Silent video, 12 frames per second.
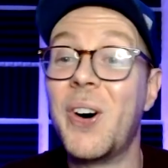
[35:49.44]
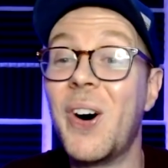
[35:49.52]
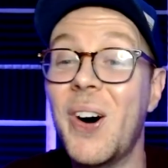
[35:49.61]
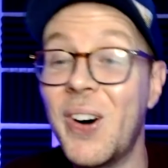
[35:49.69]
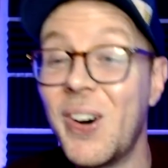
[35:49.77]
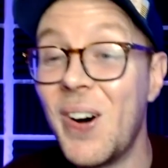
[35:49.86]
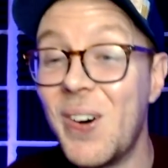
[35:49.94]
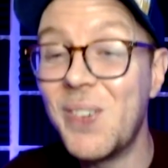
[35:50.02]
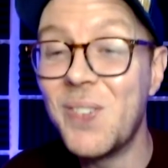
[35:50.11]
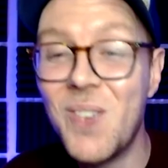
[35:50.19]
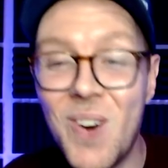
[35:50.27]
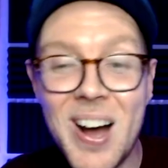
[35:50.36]

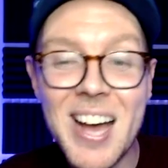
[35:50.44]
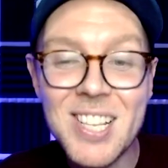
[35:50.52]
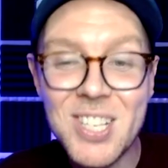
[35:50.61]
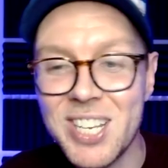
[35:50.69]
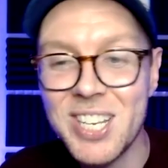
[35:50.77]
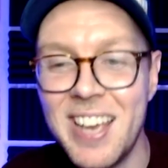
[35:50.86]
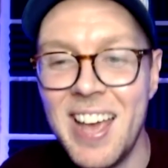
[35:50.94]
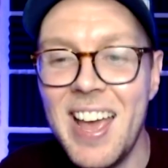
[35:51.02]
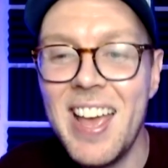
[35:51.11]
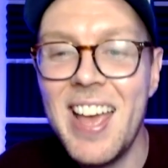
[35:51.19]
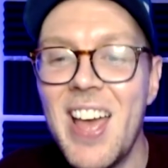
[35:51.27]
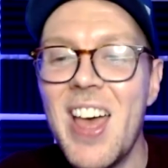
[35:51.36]
Oh, what?
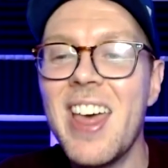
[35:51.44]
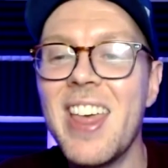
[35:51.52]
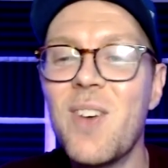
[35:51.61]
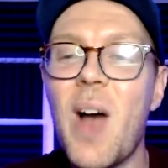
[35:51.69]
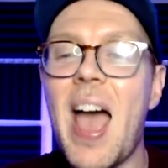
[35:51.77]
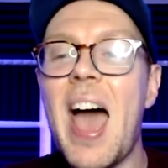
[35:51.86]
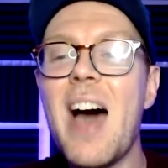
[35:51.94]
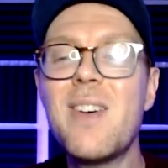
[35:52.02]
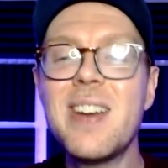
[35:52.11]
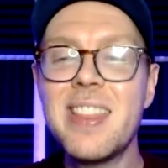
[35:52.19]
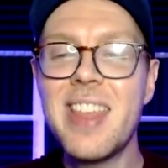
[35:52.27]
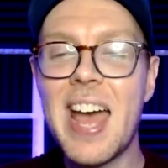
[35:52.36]

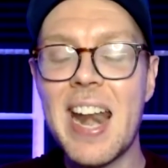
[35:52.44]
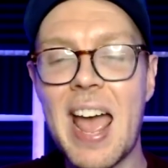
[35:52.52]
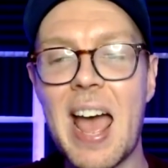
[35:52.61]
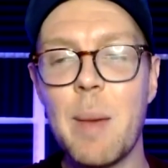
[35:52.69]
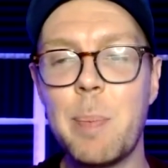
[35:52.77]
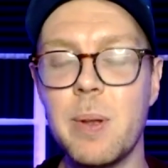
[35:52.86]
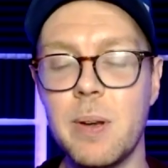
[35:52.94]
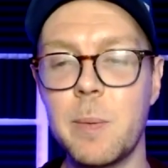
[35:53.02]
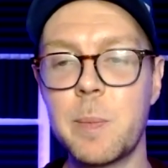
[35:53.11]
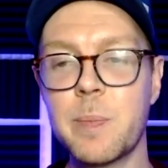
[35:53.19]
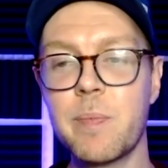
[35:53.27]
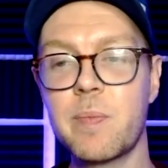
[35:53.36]
How did that
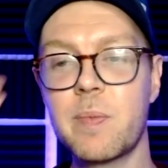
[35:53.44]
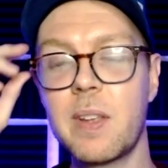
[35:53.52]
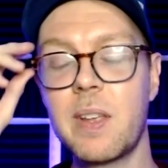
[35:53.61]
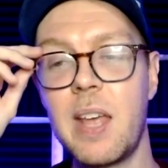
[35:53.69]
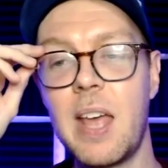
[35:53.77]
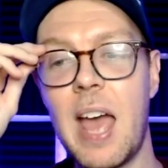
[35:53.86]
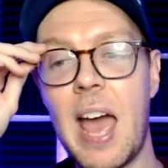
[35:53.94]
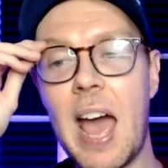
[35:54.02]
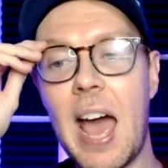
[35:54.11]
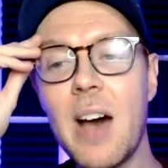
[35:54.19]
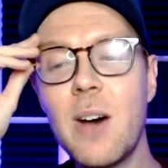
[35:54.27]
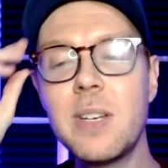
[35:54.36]
happen?
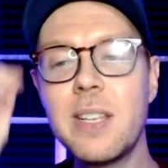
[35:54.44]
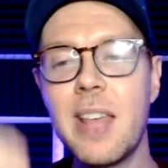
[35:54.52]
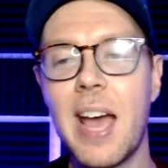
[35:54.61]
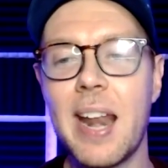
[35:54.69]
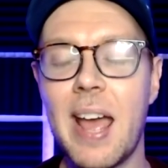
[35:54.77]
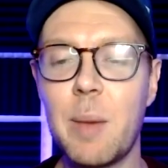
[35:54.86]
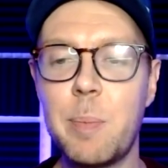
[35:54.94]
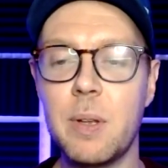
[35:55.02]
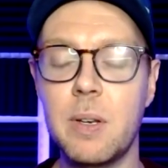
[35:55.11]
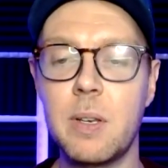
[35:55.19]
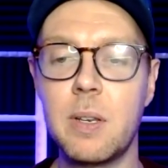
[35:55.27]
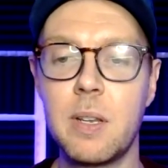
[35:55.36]
How did that
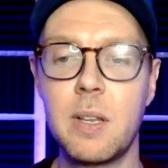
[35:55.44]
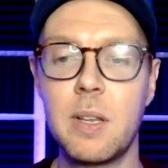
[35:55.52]
happen?